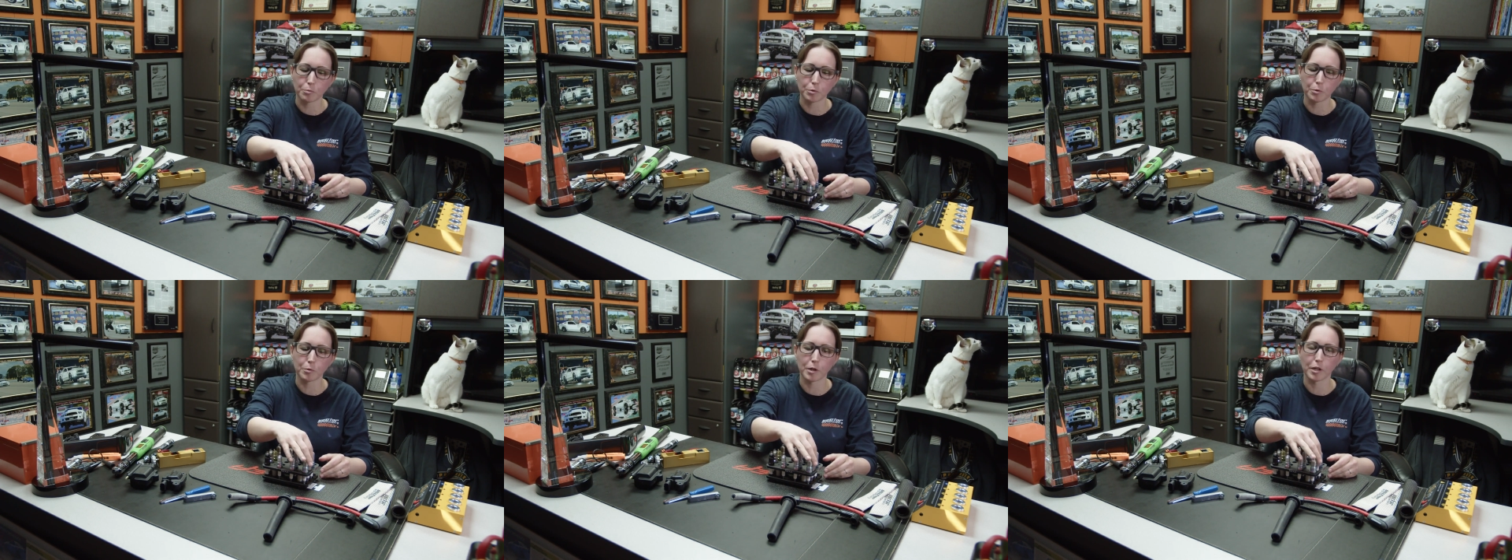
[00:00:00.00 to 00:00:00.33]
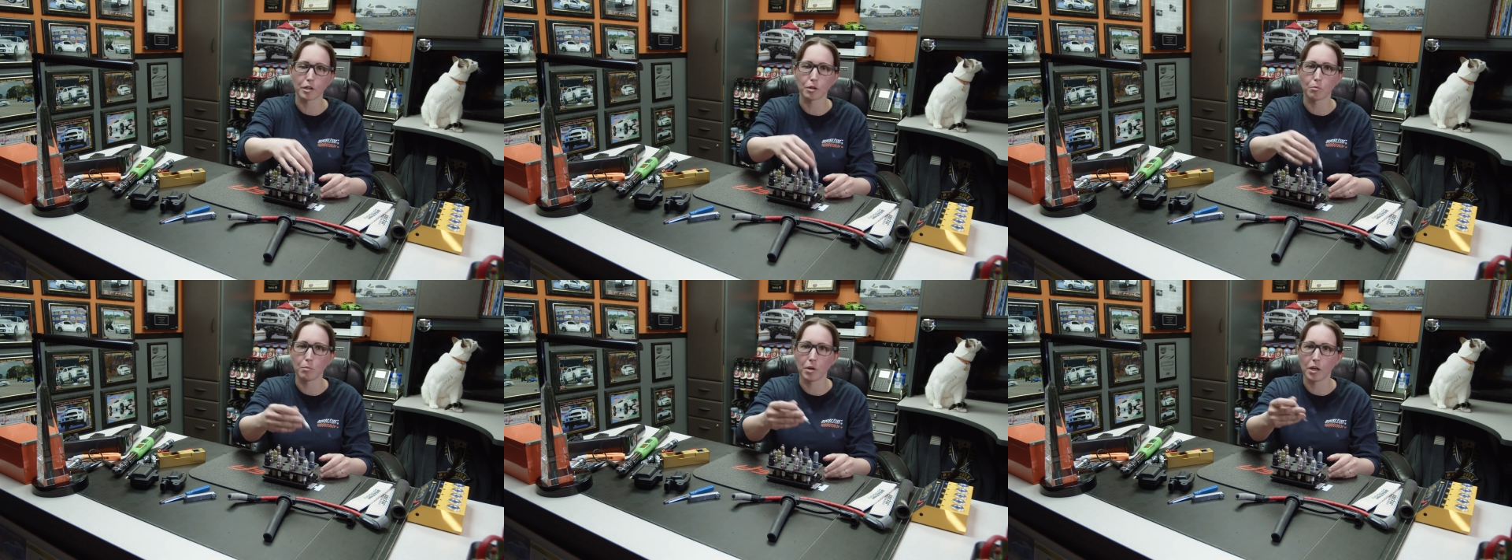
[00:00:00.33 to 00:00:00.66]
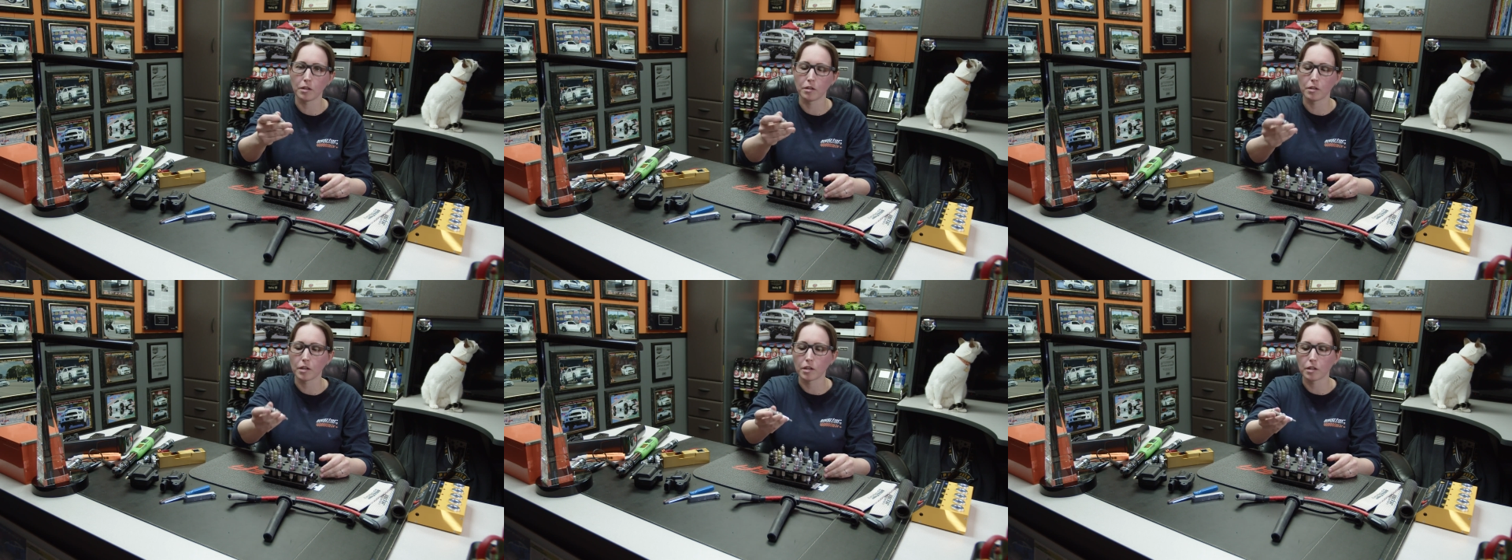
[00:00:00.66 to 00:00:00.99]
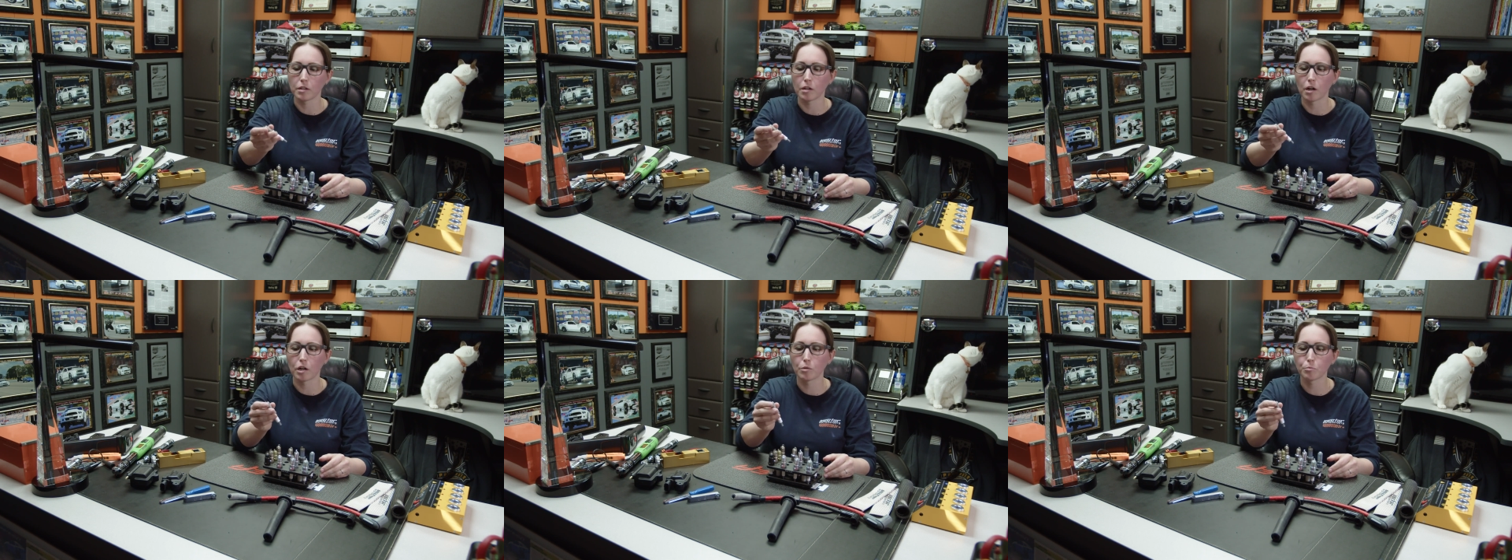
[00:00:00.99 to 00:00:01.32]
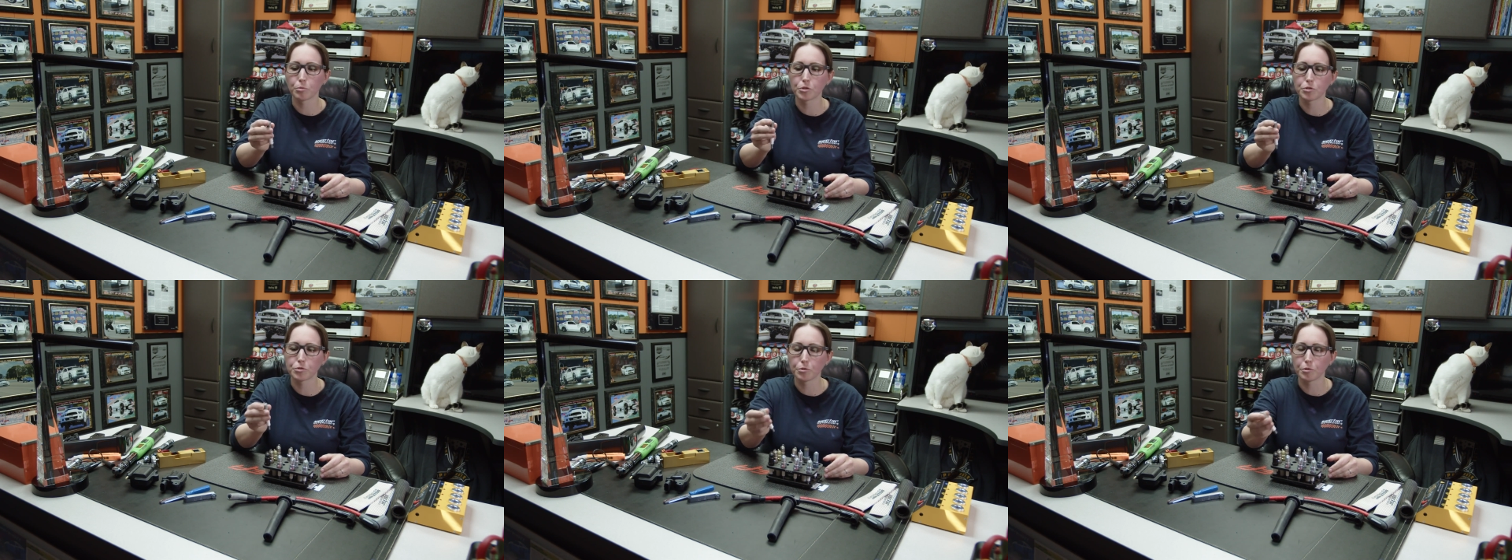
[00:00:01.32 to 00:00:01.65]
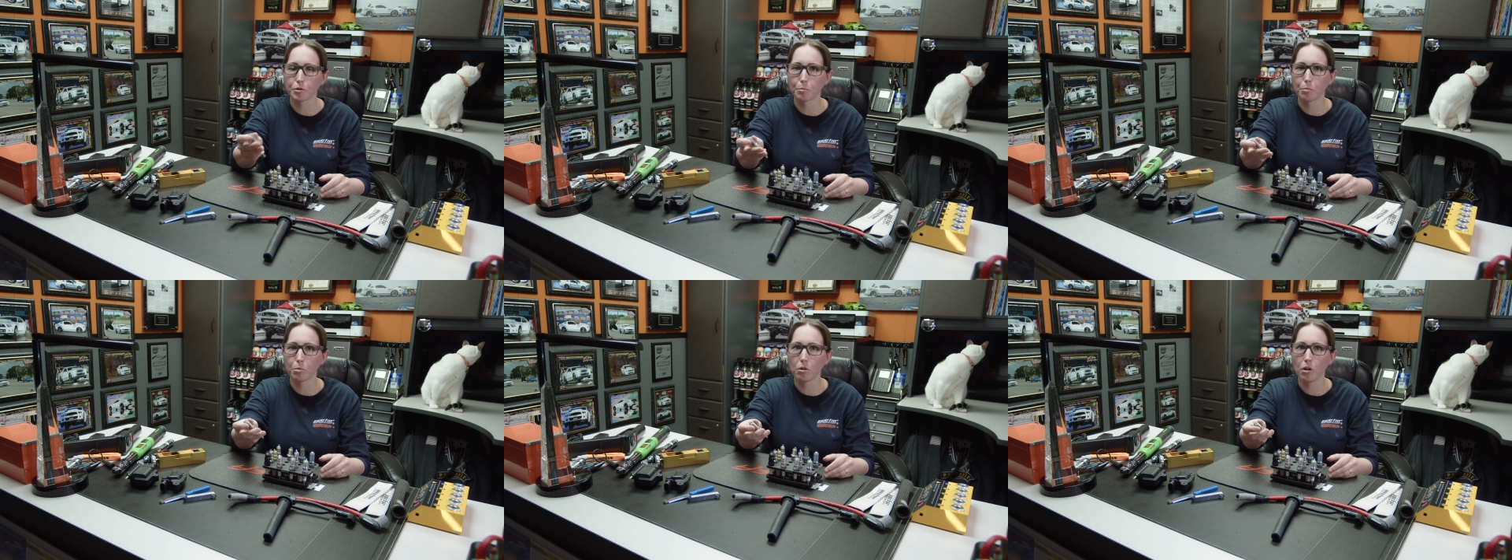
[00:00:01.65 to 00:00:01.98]
we recommend a
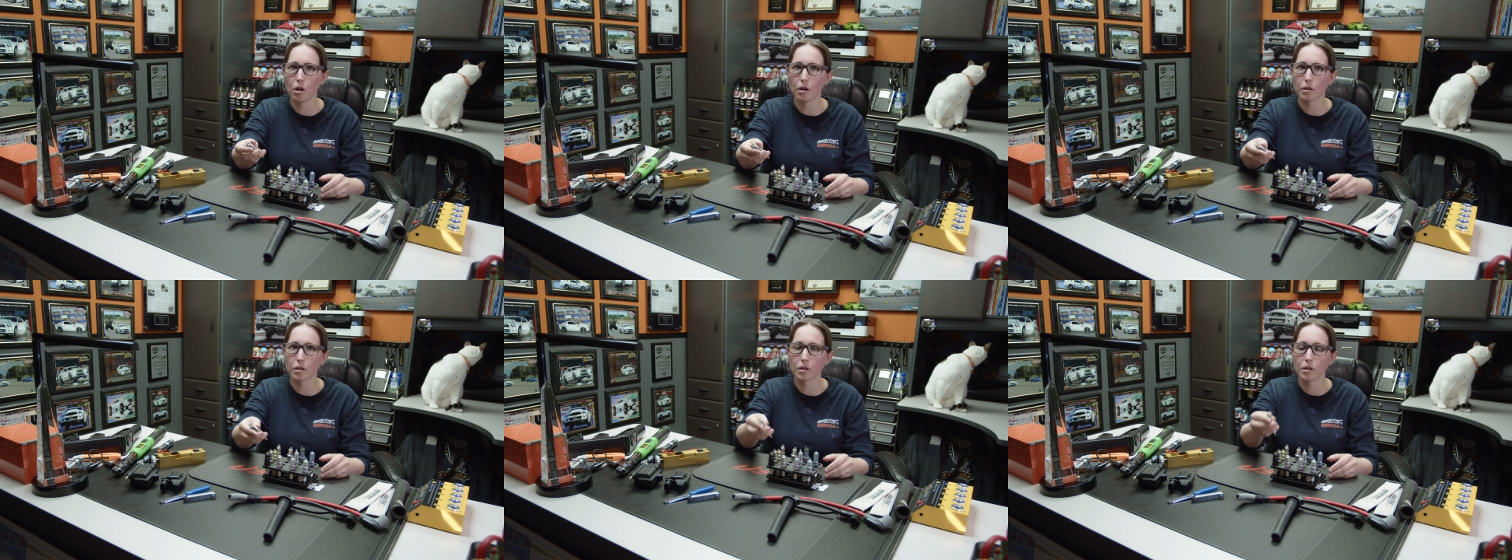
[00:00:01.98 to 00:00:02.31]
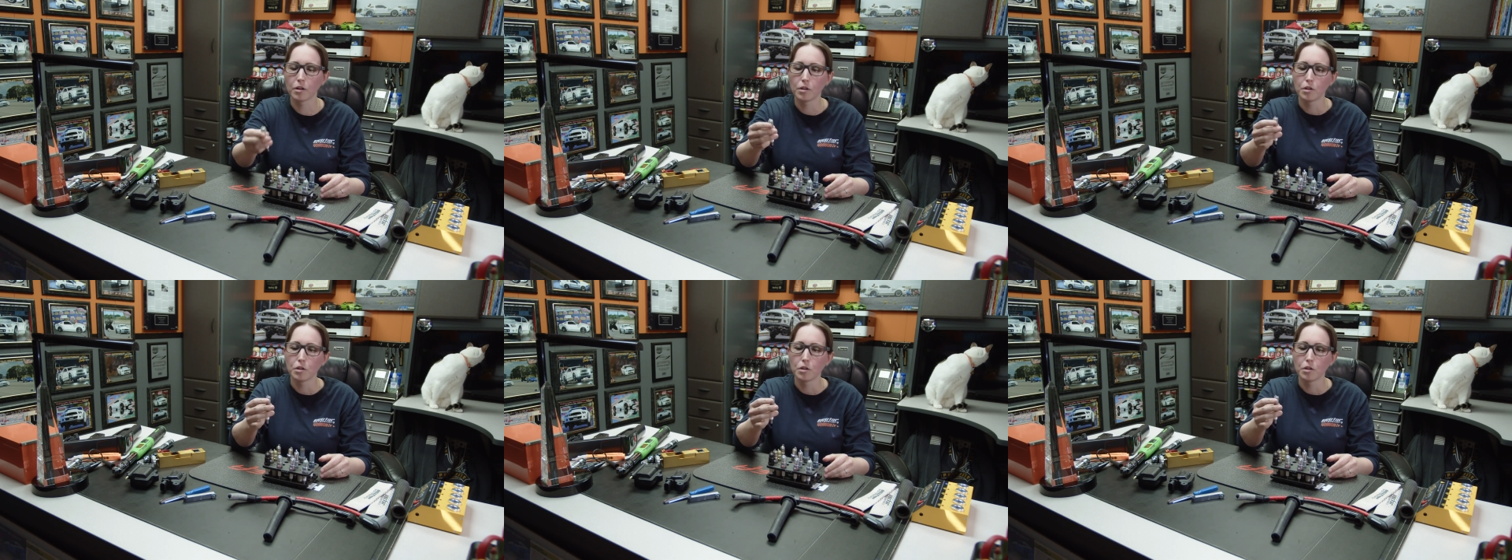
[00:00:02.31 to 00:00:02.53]
non-protruded plug.